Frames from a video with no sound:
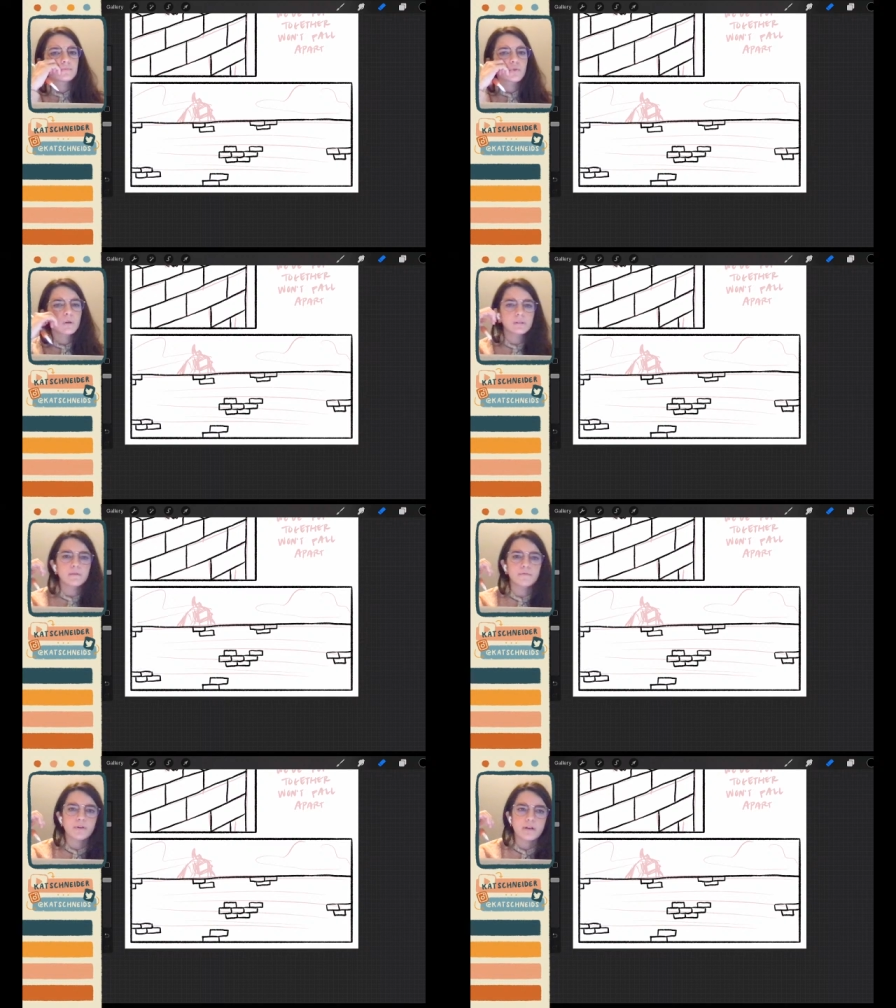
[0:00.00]

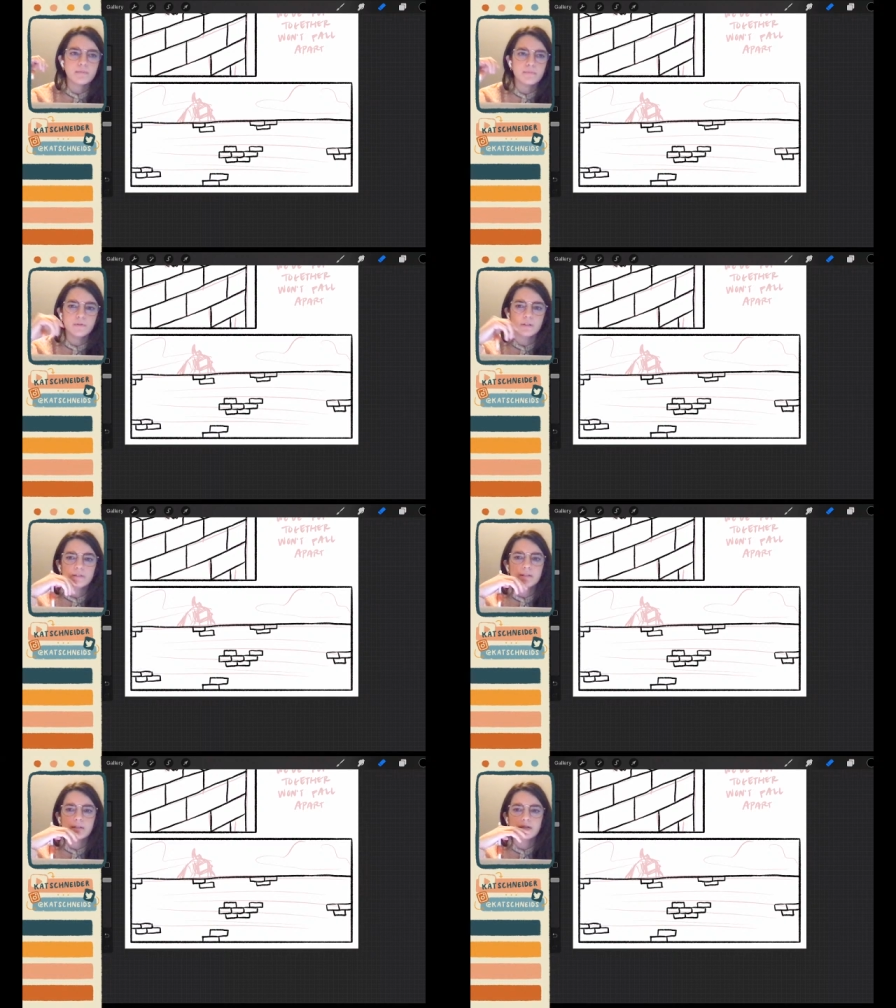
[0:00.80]
royalty-free
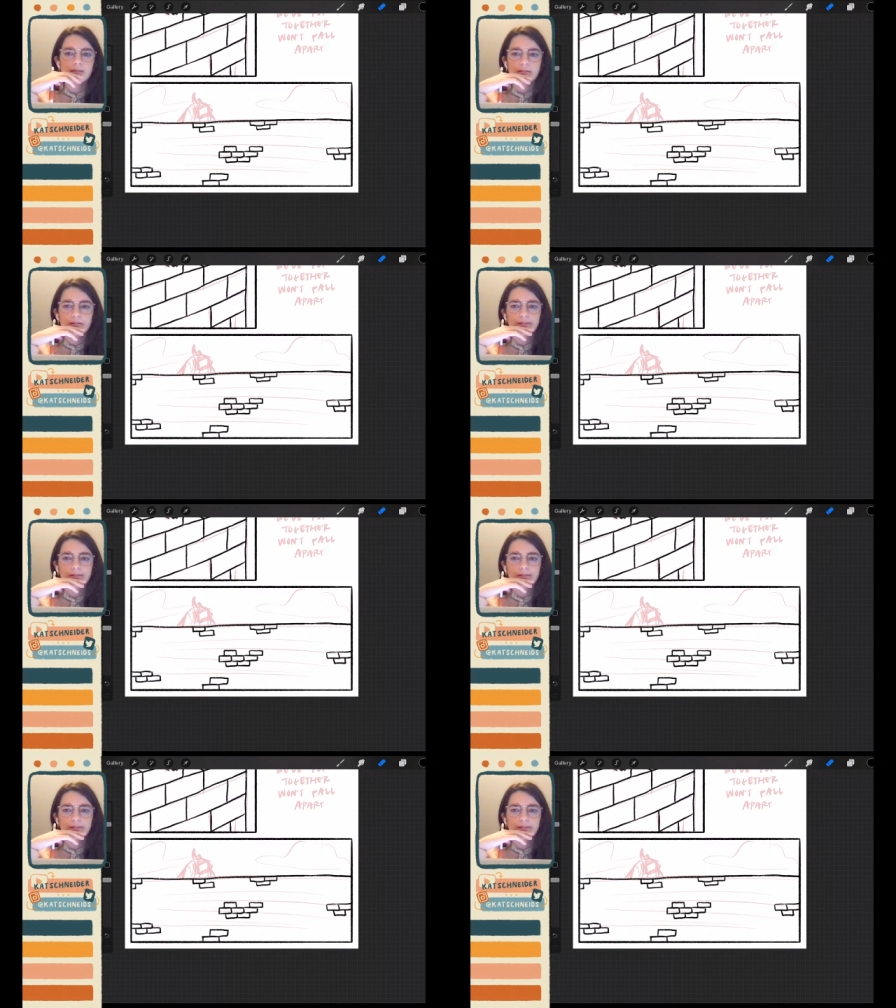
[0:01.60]
music sites.